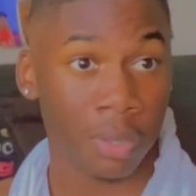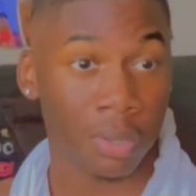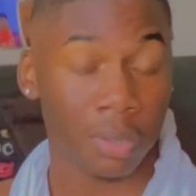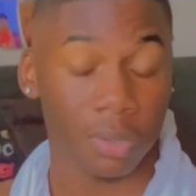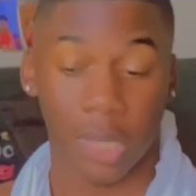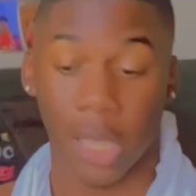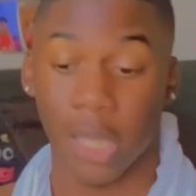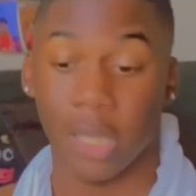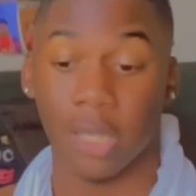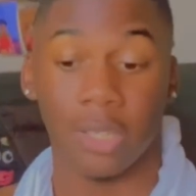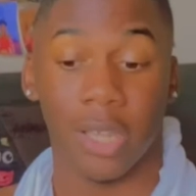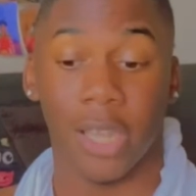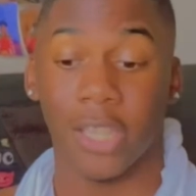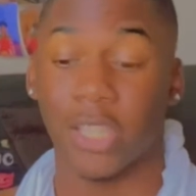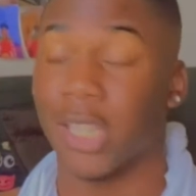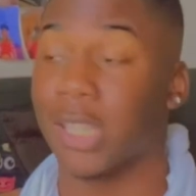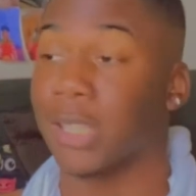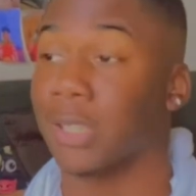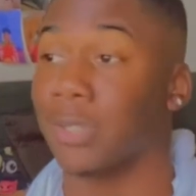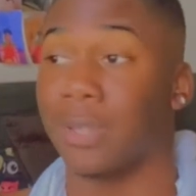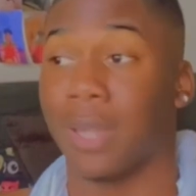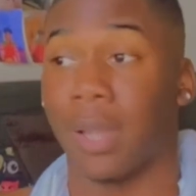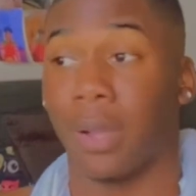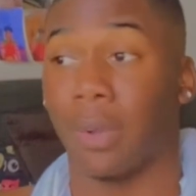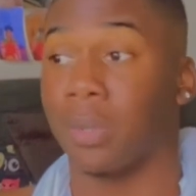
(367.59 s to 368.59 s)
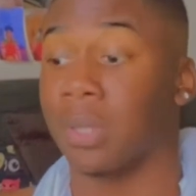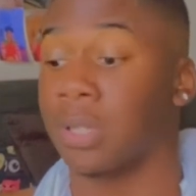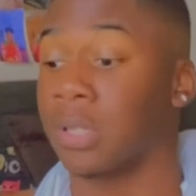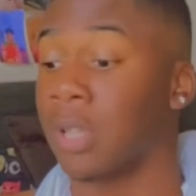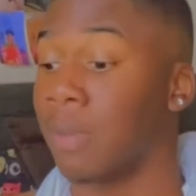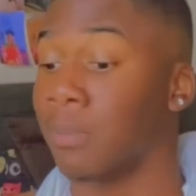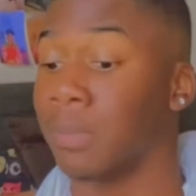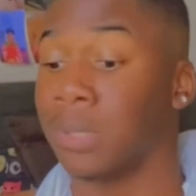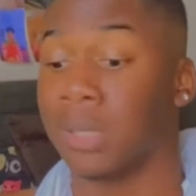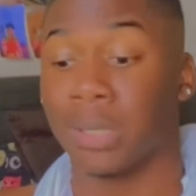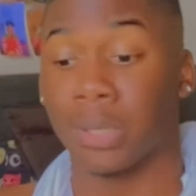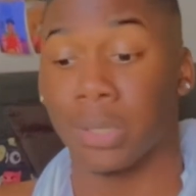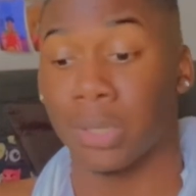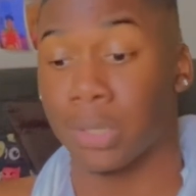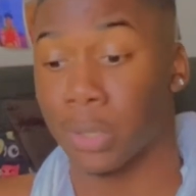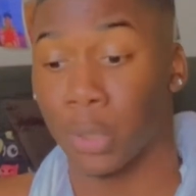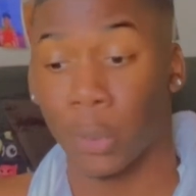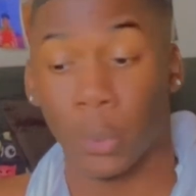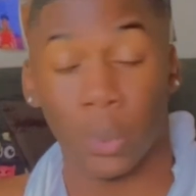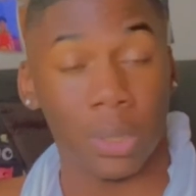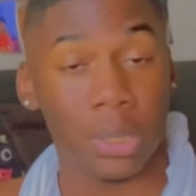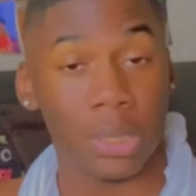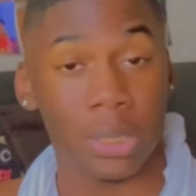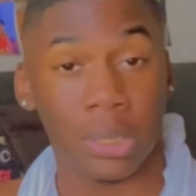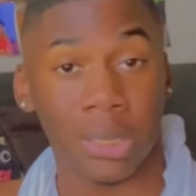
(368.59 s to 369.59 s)
they, they just know comes to
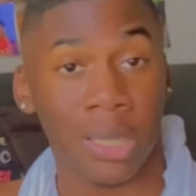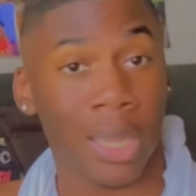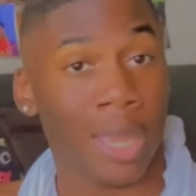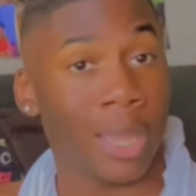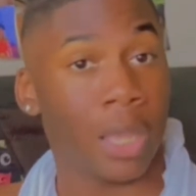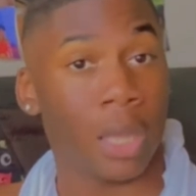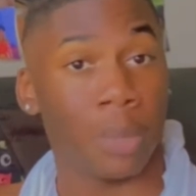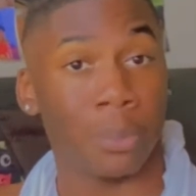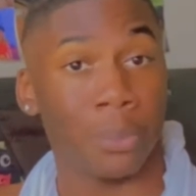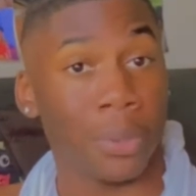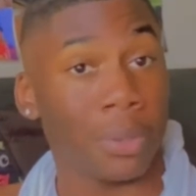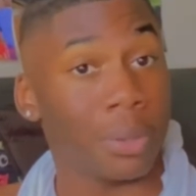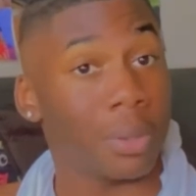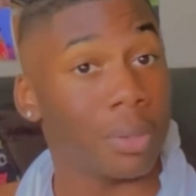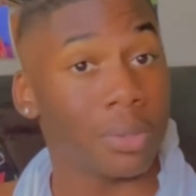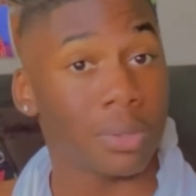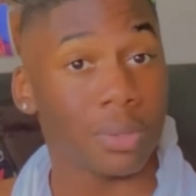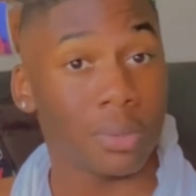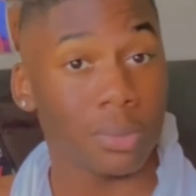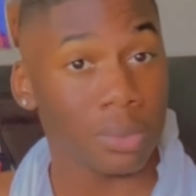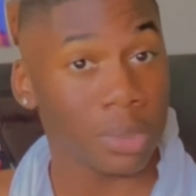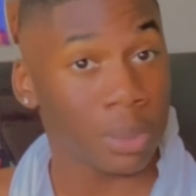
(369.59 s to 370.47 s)
students they ain't gonna bring no school